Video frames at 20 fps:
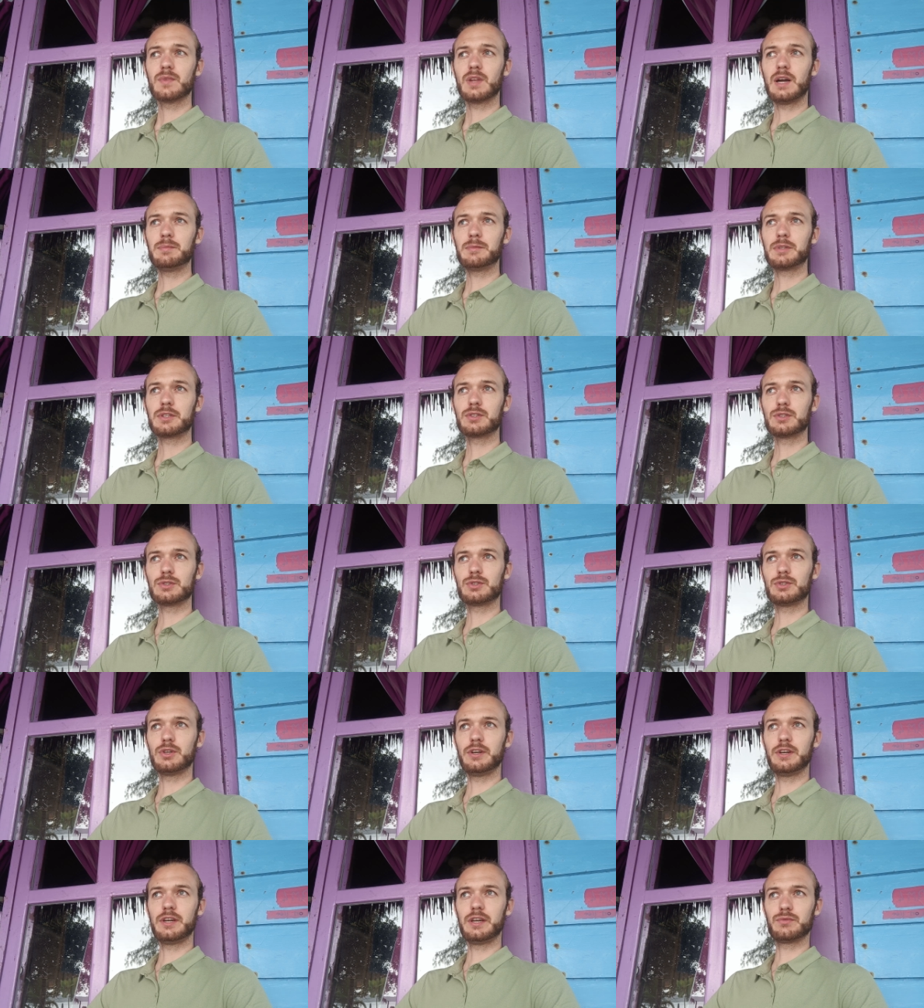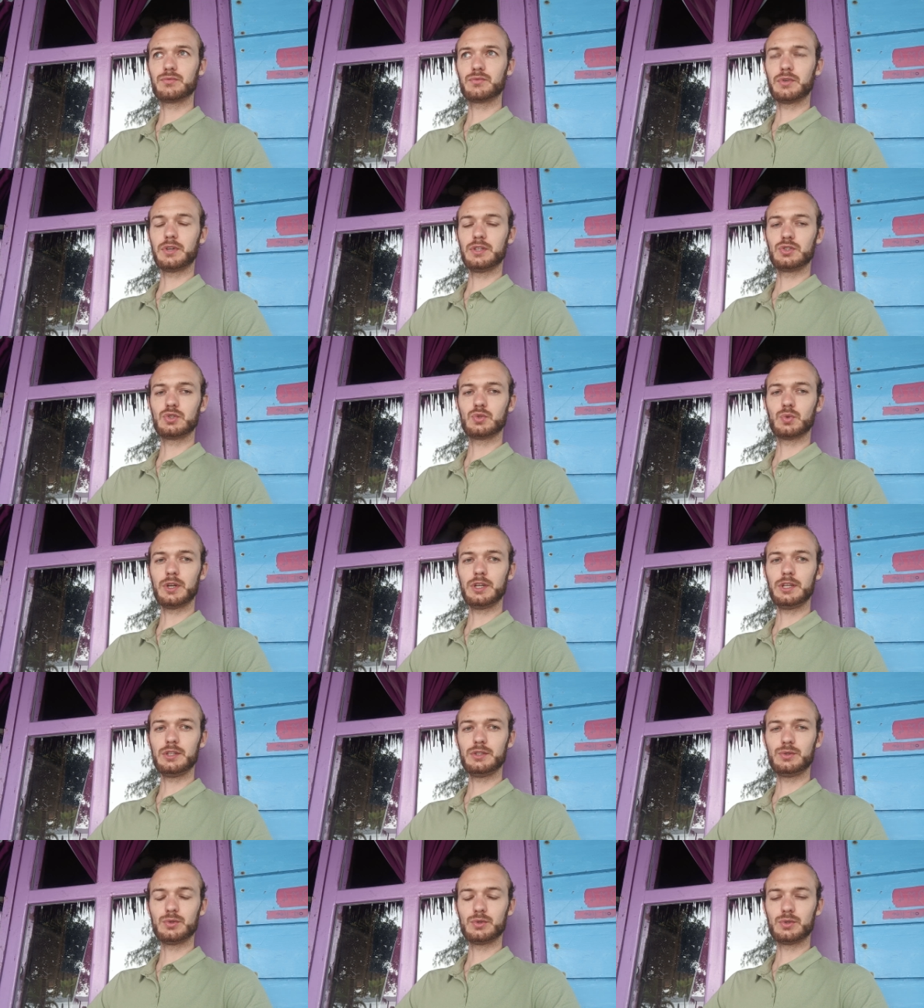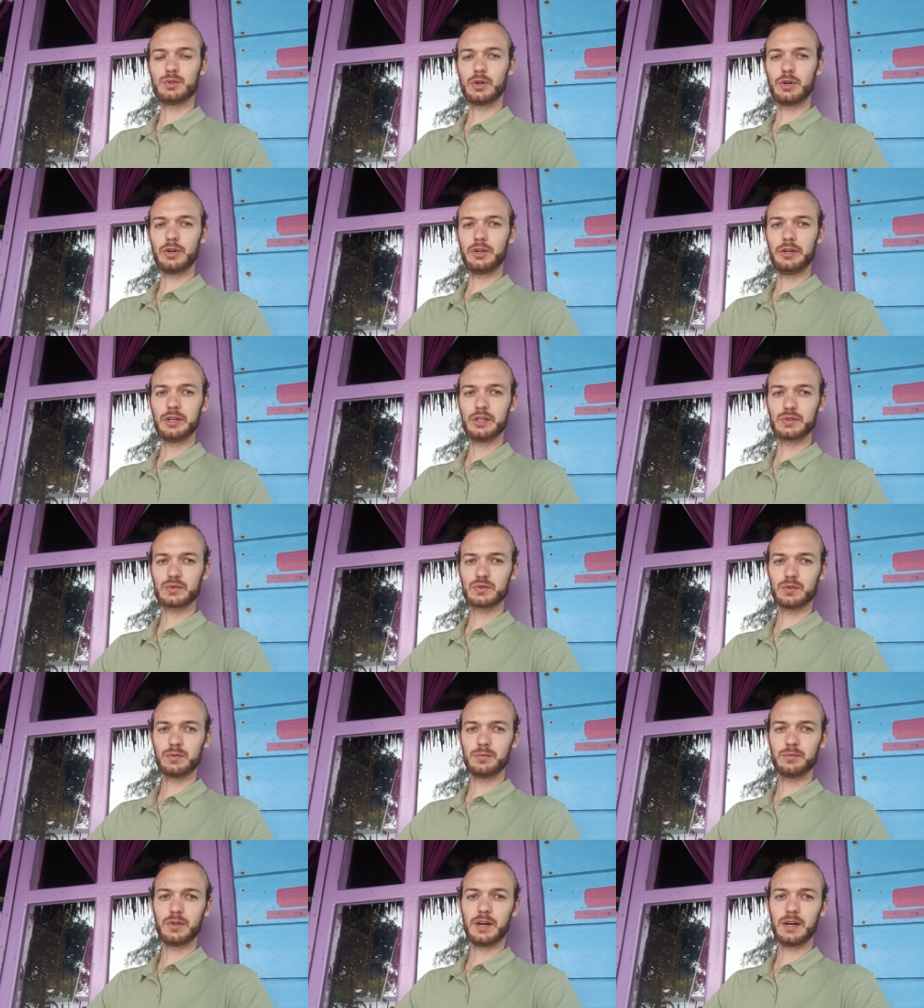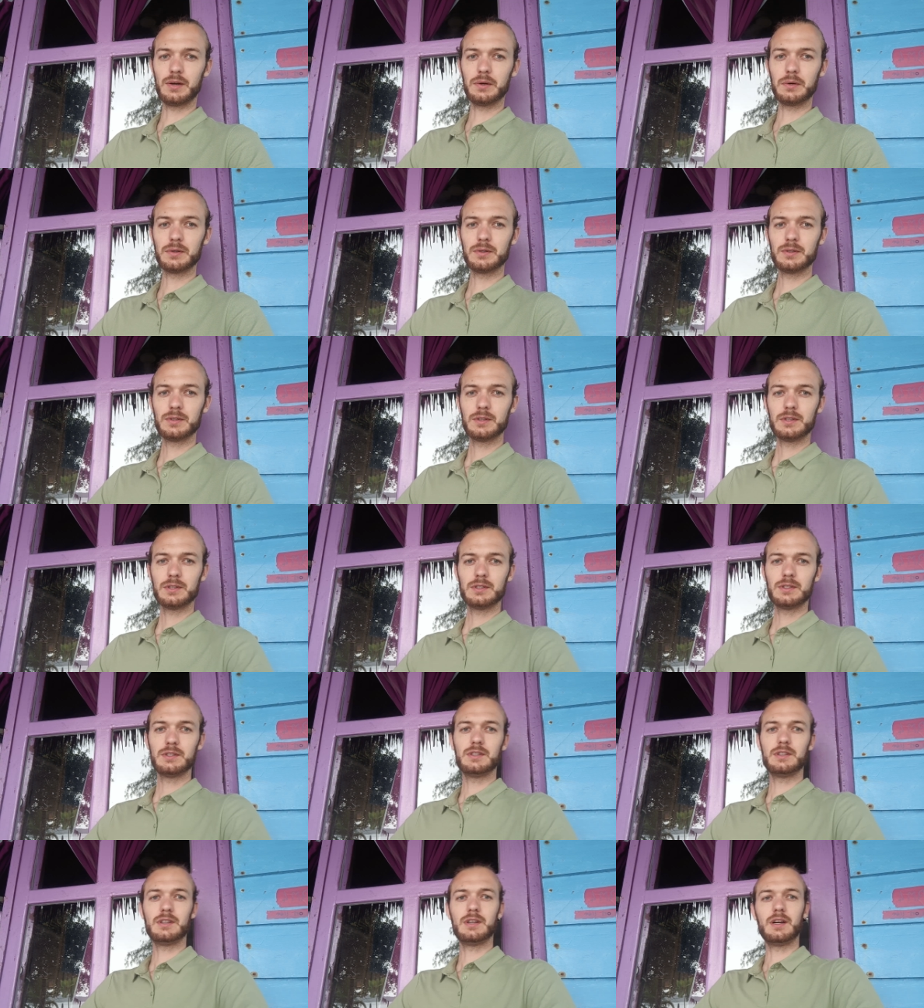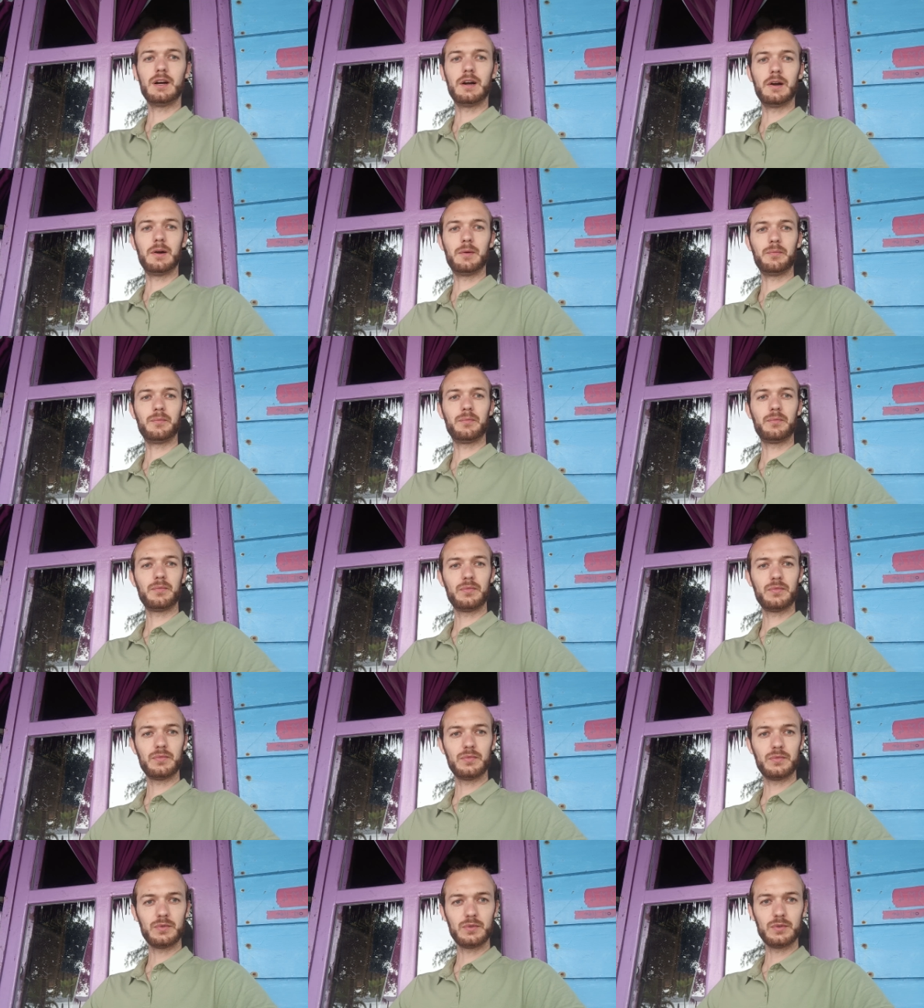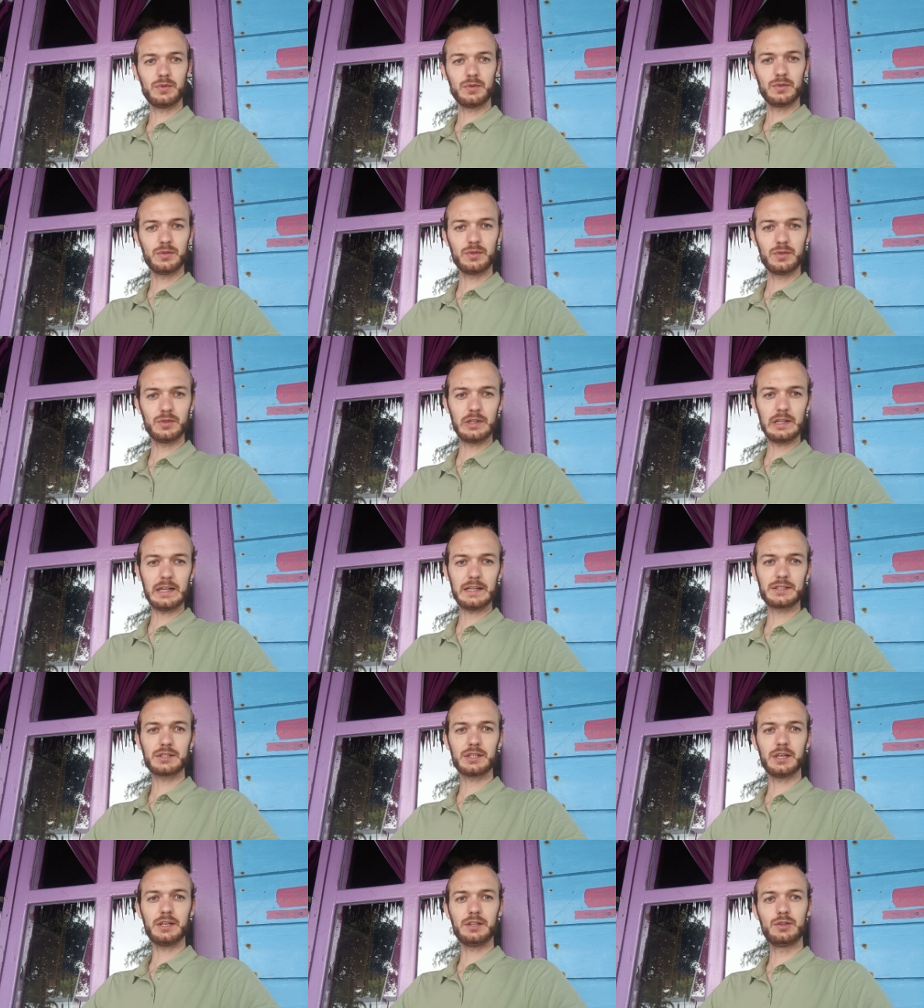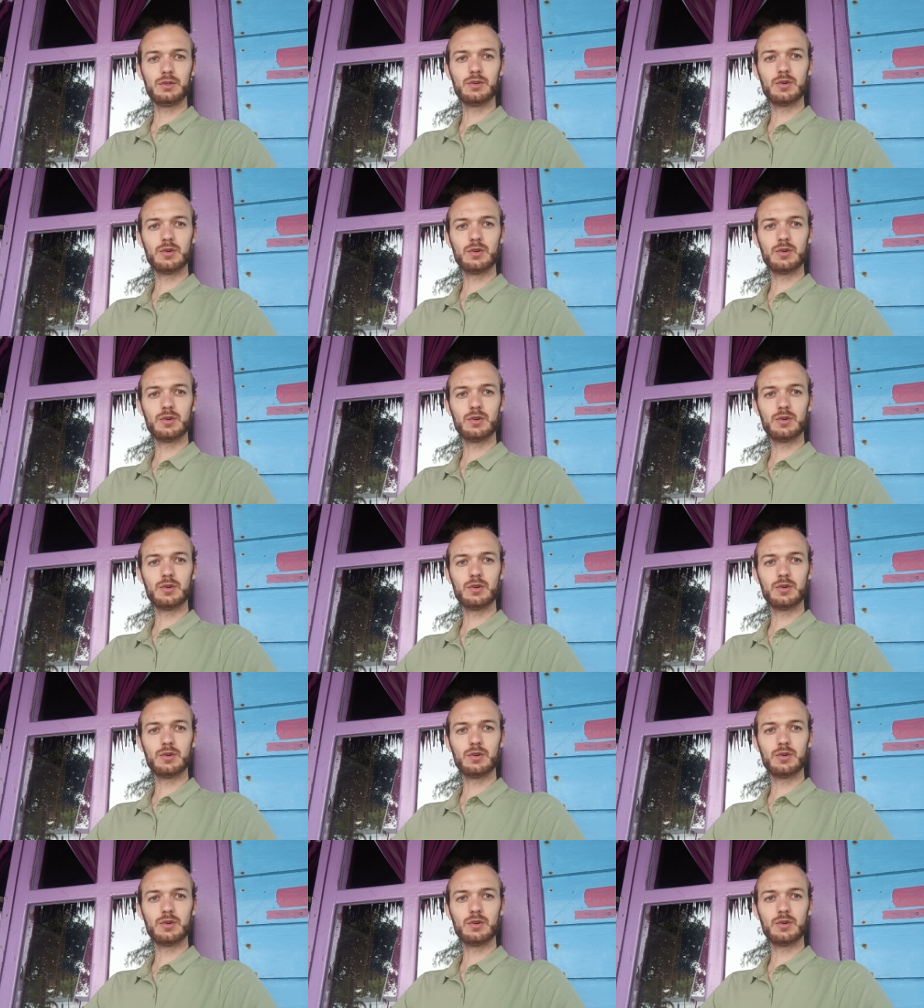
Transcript: I'm not so sure if in 20 to 30 years from now, um, let's say